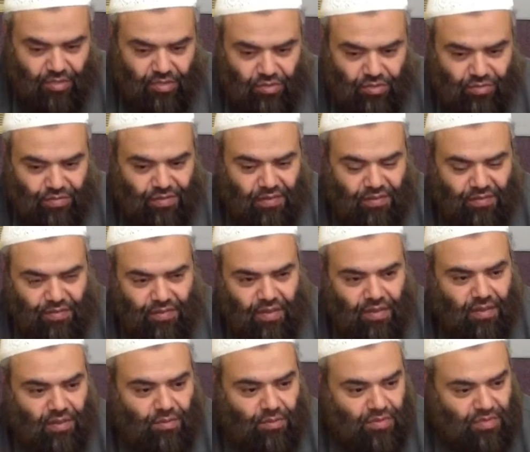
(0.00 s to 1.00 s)
to
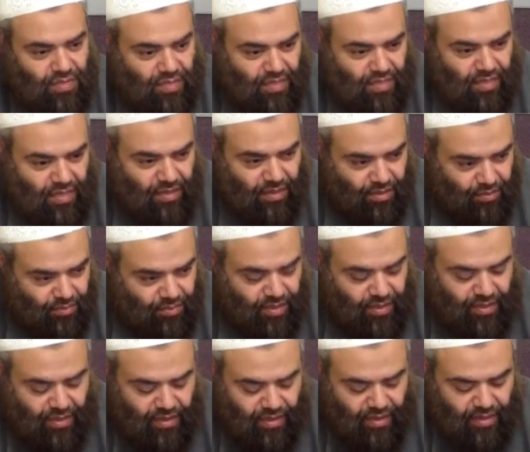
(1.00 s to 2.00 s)
fulfill their wasiyah, their
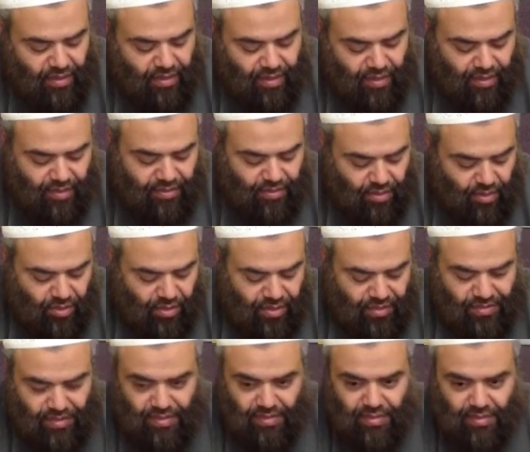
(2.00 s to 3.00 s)
will, as long
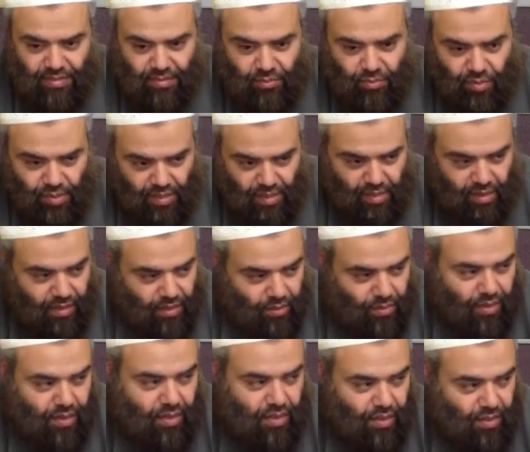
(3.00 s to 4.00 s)
as it's within the
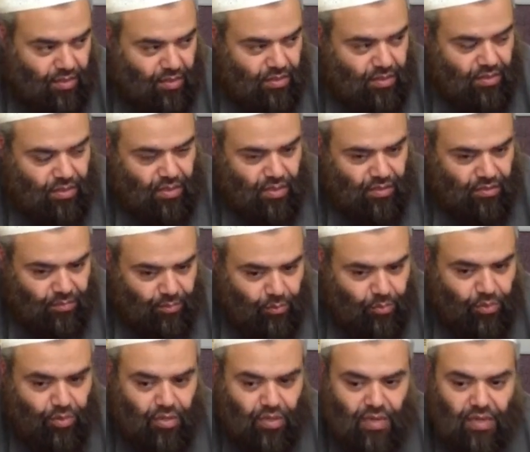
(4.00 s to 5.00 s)
1/3, not
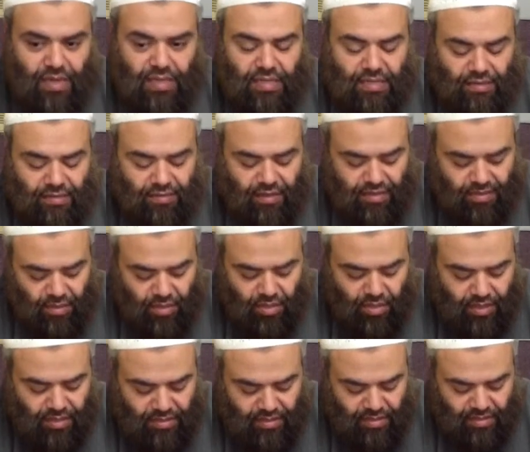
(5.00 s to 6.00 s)
more, and as
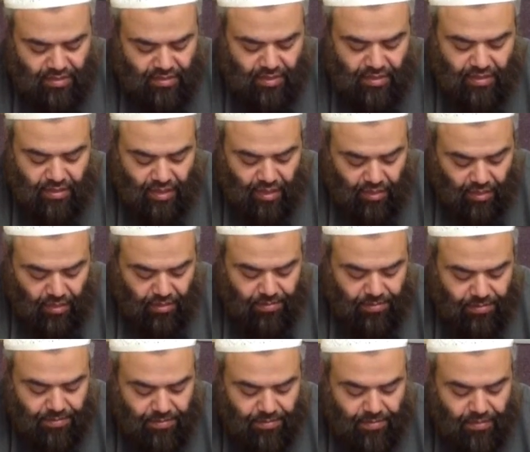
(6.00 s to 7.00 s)
long as it's not
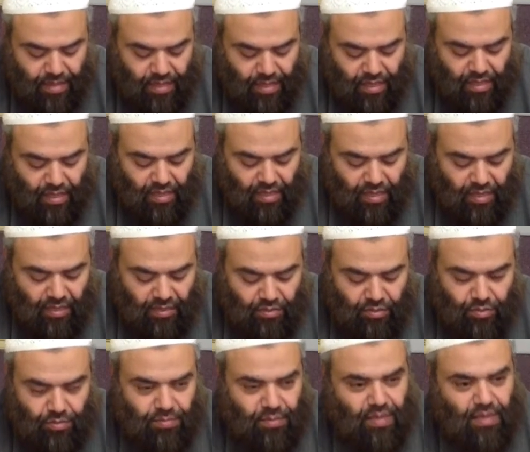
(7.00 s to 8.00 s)
haram.
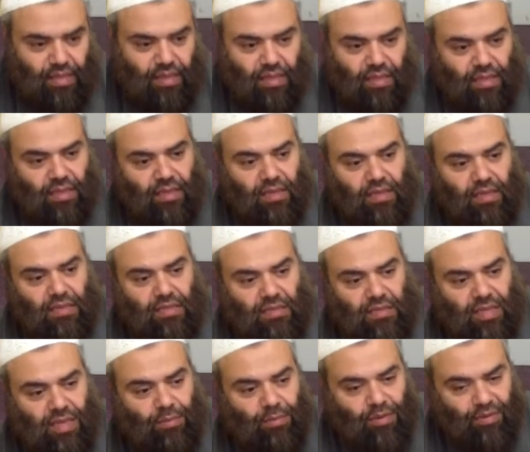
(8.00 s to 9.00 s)
To make the
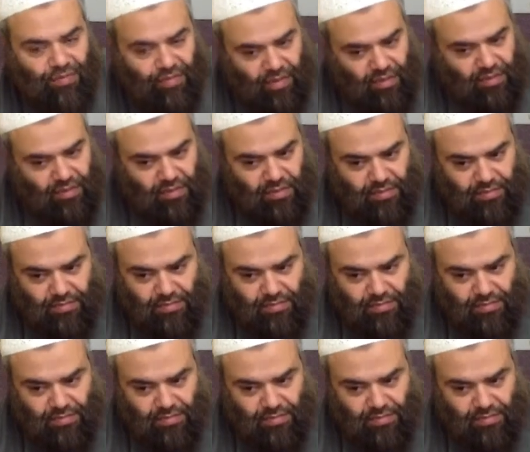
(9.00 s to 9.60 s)
siyam al-fard,